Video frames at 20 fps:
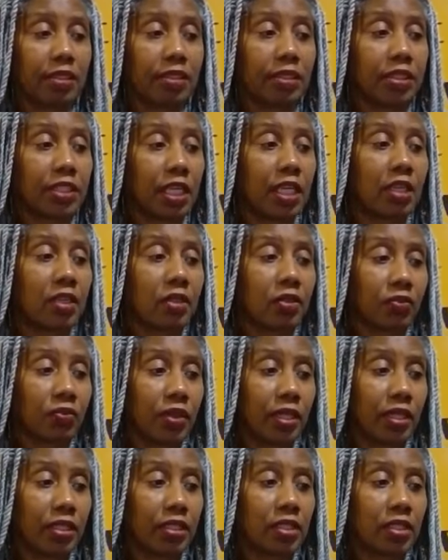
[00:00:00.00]

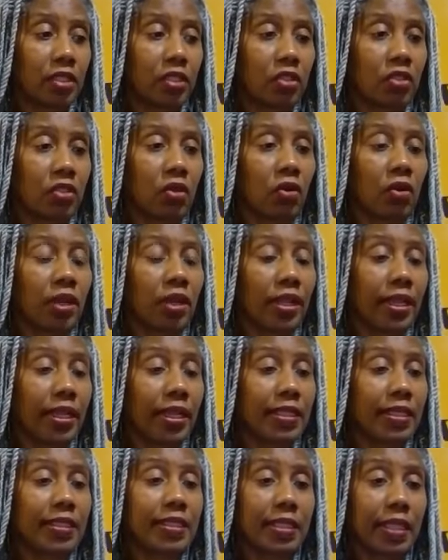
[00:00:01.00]
Decrease your
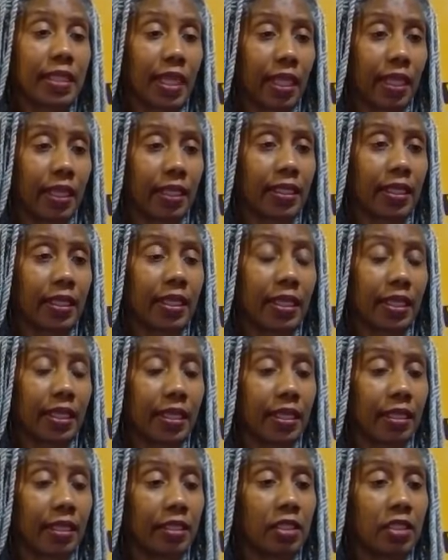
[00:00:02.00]
intake
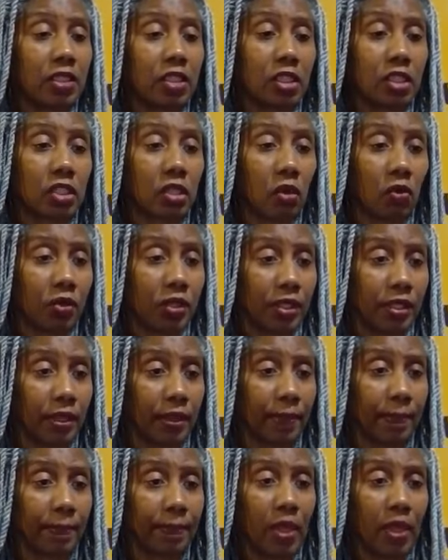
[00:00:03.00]
in
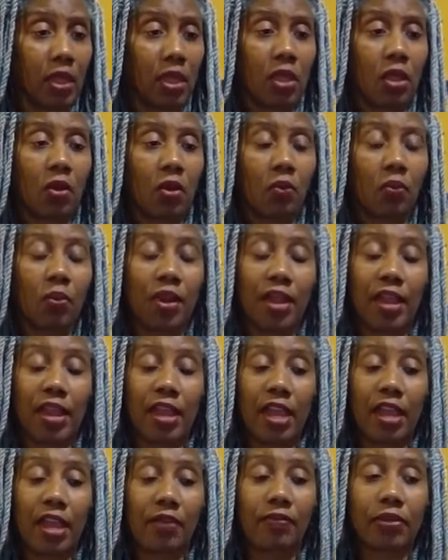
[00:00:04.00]
sodium.
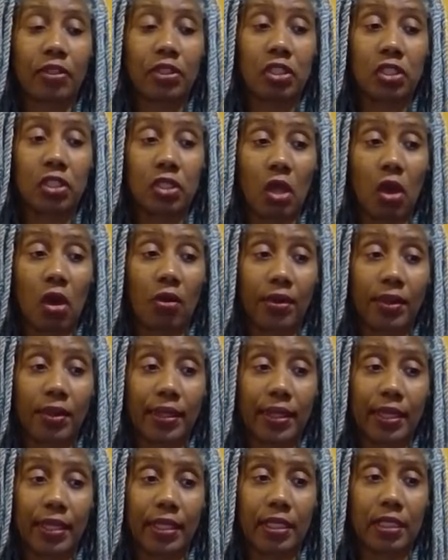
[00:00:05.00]
Wherever salt
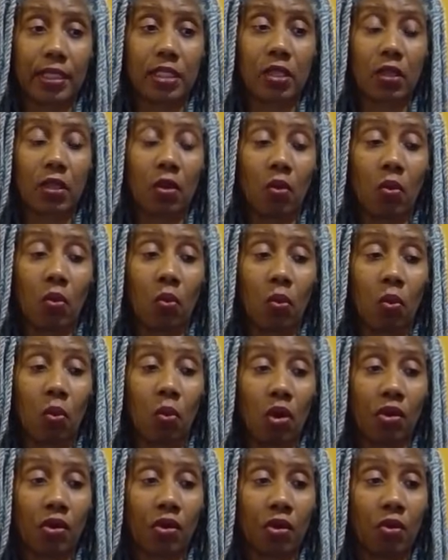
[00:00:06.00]
is,
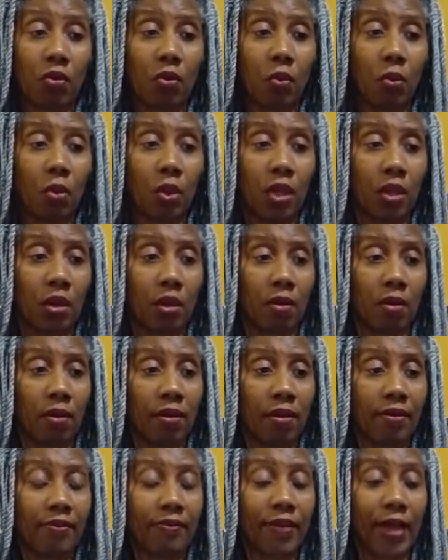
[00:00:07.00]
water will
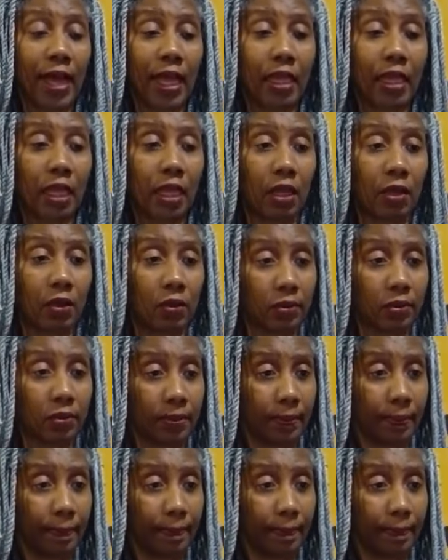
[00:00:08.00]
follow.